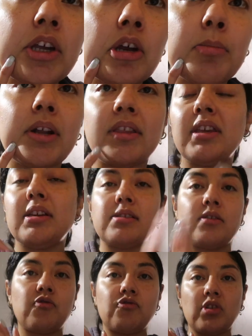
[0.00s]
here, but I think
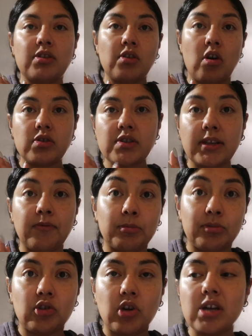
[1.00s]
it's just honestly
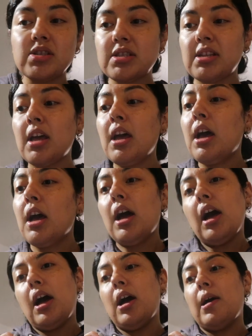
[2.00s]
from stress.
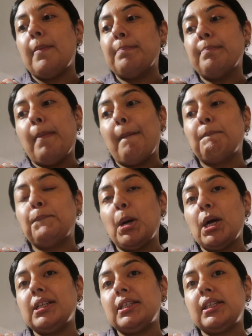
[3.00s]
Um,
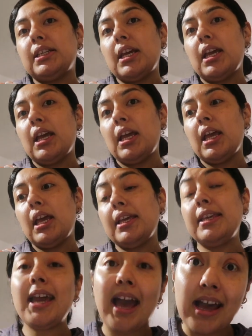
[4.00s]
but
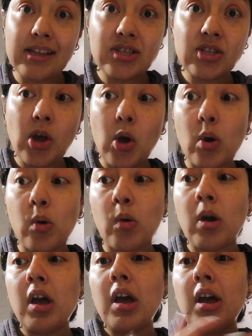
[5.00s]
yeah,
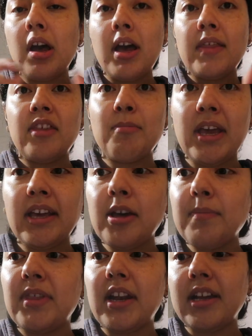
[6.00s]
so the
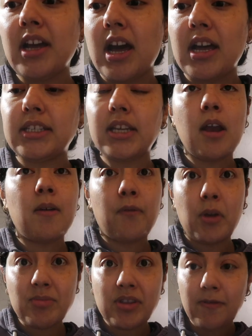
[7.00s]
makeup that I got
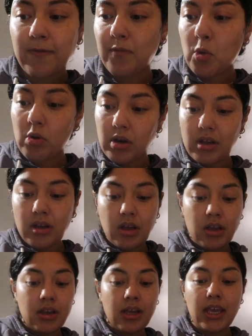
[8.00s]
from
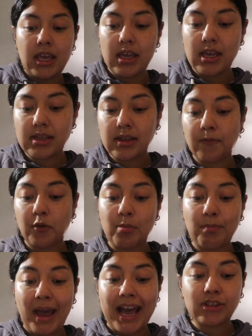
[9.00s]
Sephora is
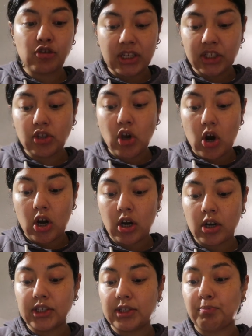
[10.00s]
from Patrick
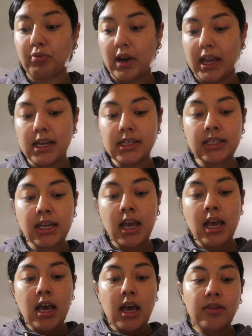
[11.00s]
Starrr's brand,
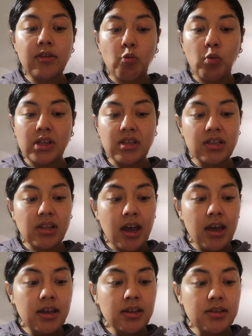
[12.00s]
The One
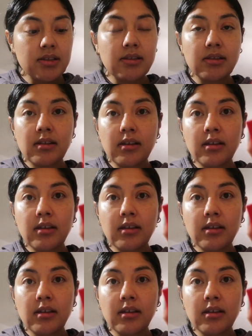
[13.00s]
Size.